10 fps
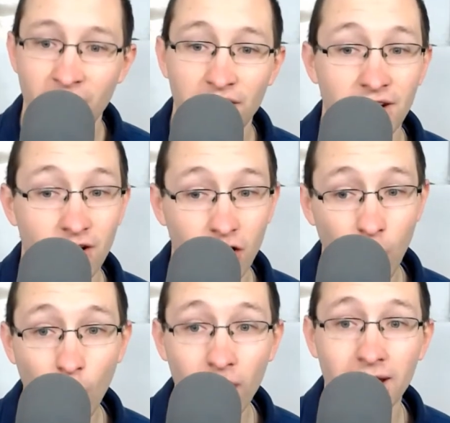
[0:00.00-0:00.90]
you hear
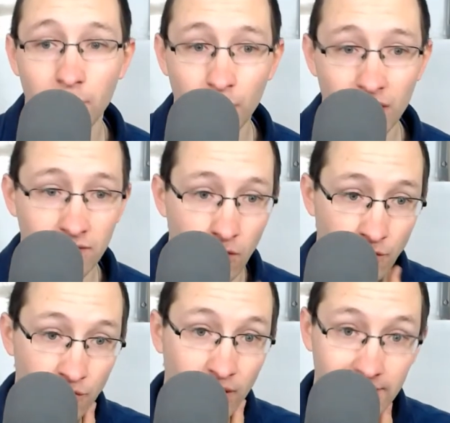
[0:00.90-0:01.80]
quite a bit of
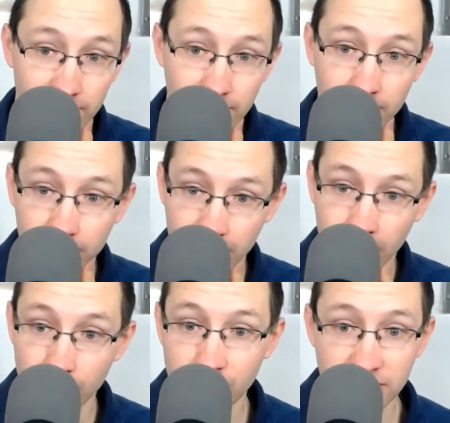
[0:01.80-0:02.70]
overdrive,
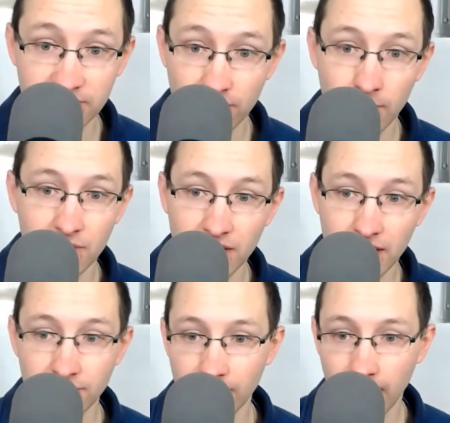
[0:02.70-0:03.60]
just from
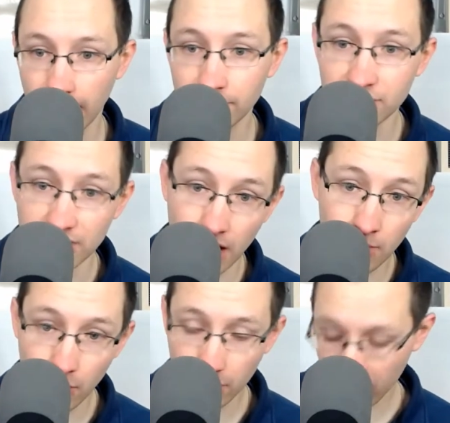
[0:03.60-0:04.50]
the, I'm using a
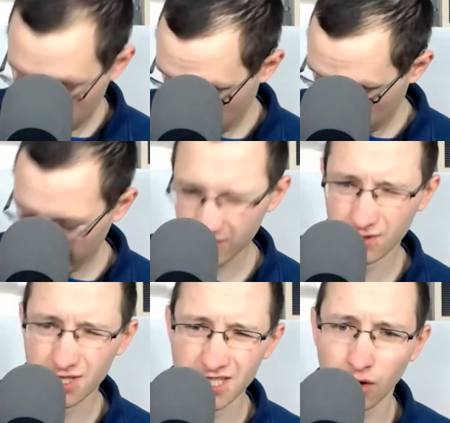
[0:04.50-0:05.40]
humbucker here. If I
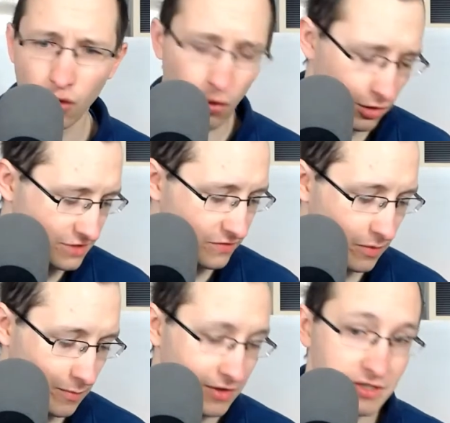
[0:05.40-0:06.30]
switch to single coil just
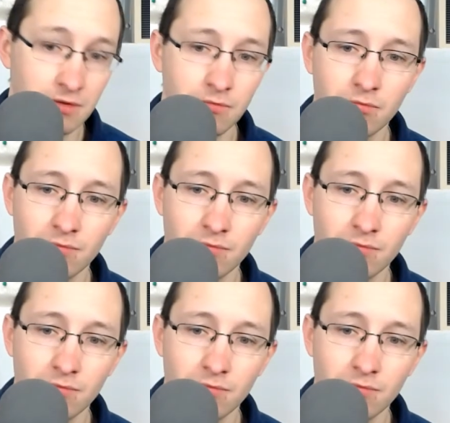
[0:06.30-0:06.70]
for comparison.